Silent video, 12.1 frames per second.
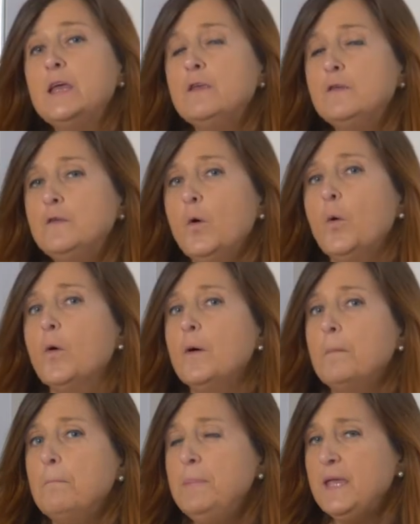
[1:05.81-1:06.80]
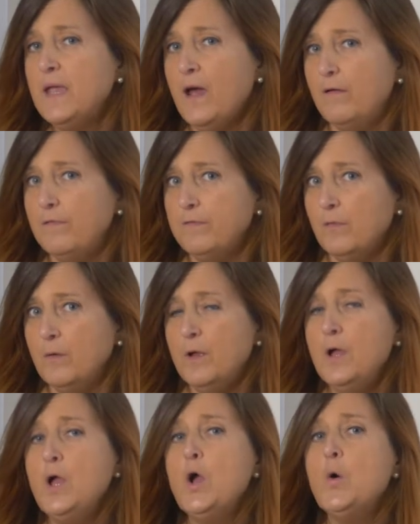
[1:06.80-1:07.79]
So, be careful.
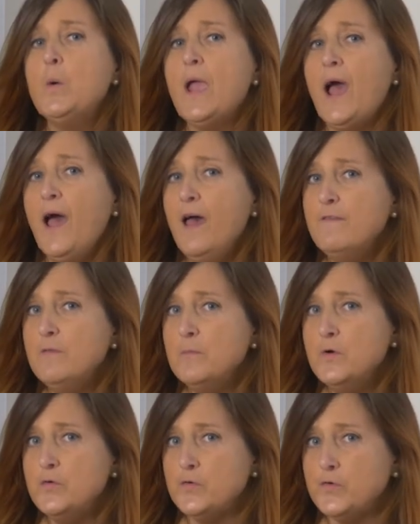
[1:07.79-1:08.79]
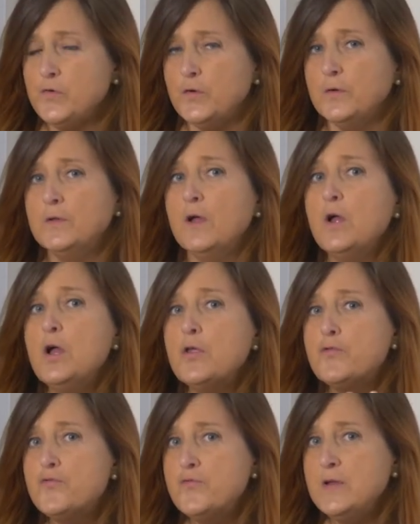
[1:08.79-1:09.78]
We have mentioned
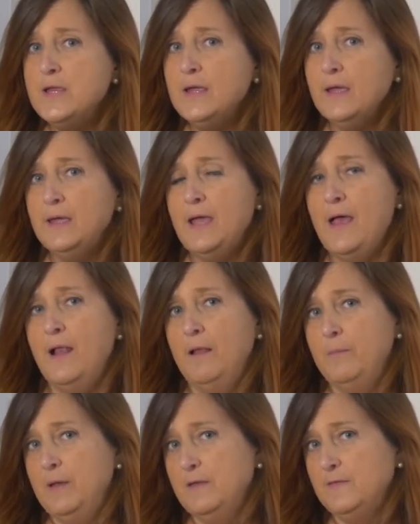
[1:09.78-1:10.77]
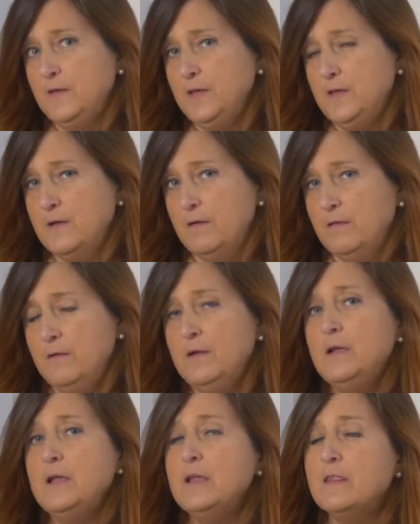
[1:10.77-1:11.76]
three elements here:
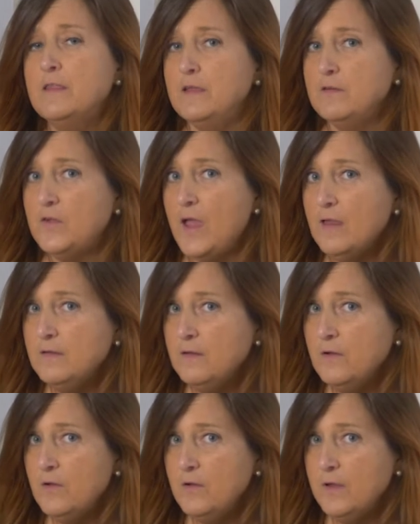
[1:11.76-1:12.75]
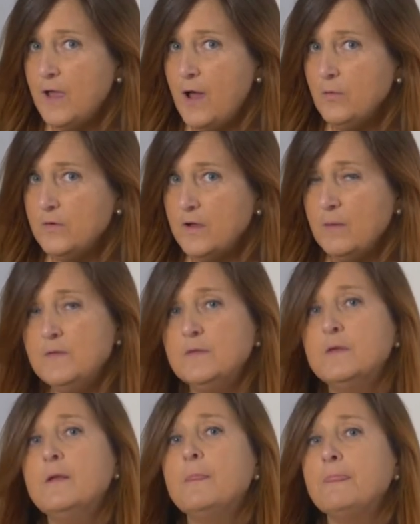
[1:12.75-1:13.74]
the intended learning
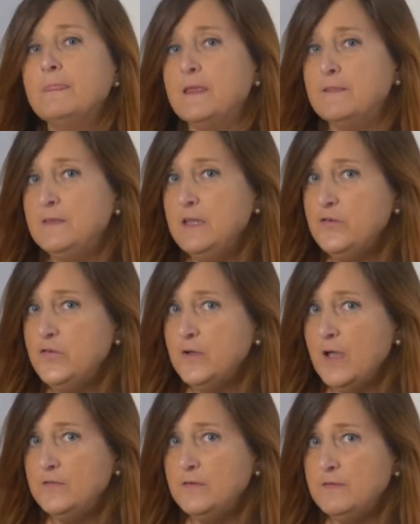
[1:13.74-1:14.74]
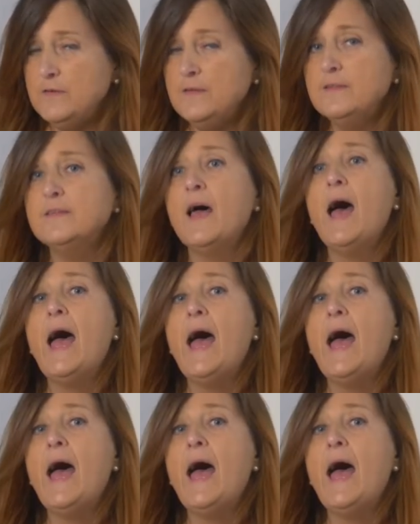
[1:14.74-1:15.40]
outcomes, the teaching activities,